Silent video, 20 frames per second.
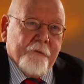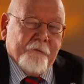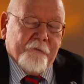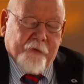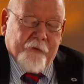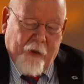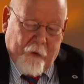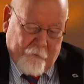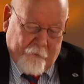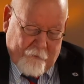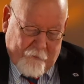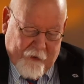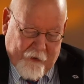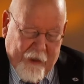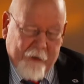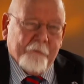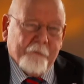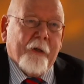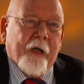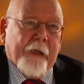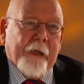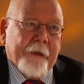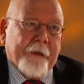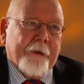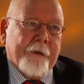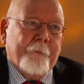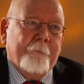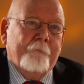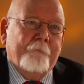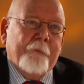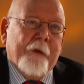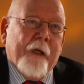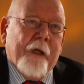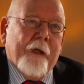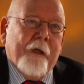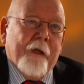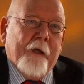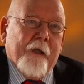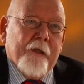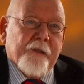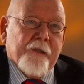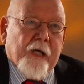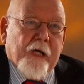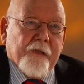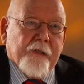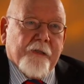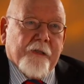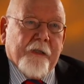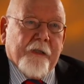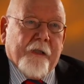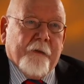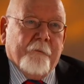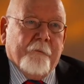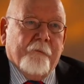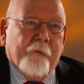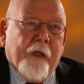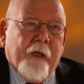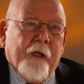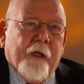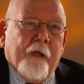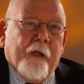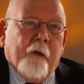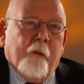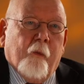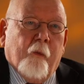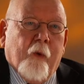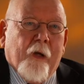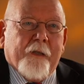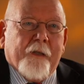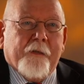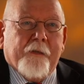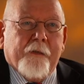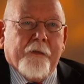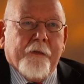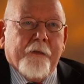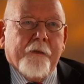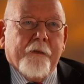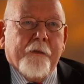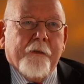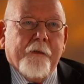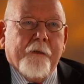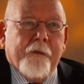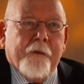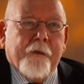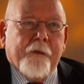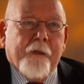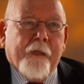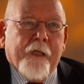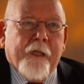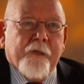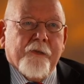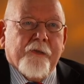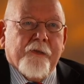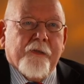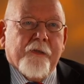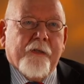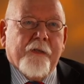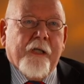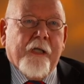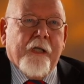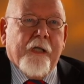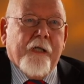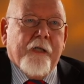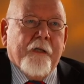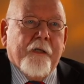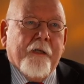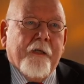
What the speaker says: from Denmark is asking, what is the